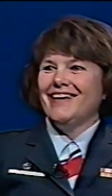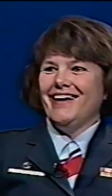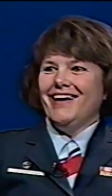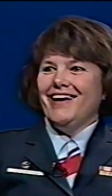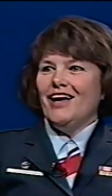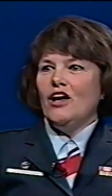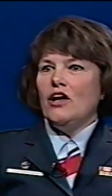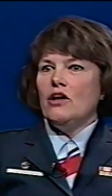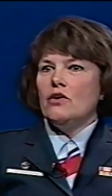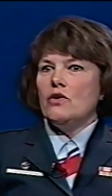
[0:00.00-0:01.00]
Right.
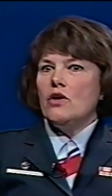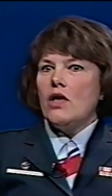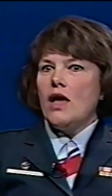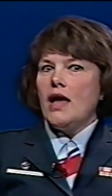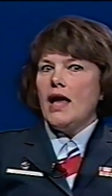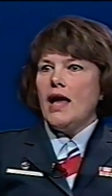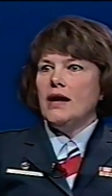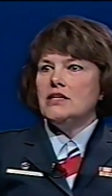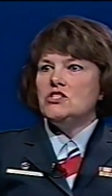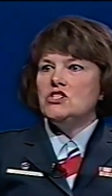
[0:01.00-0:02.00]
Uh,
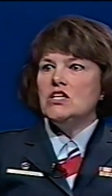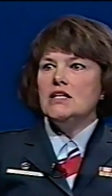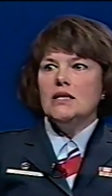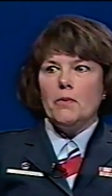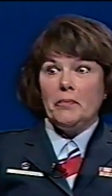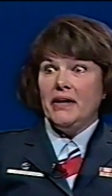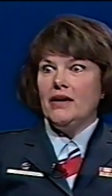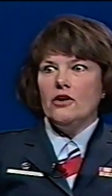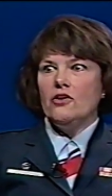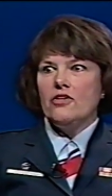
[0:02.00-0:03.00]
and it didn't
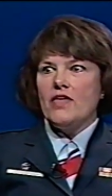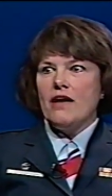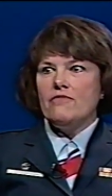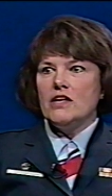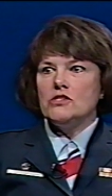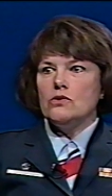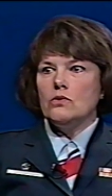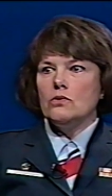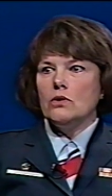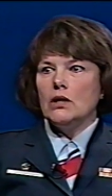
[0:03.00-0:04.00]
appear that that
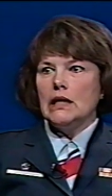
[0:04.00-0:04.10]
vessel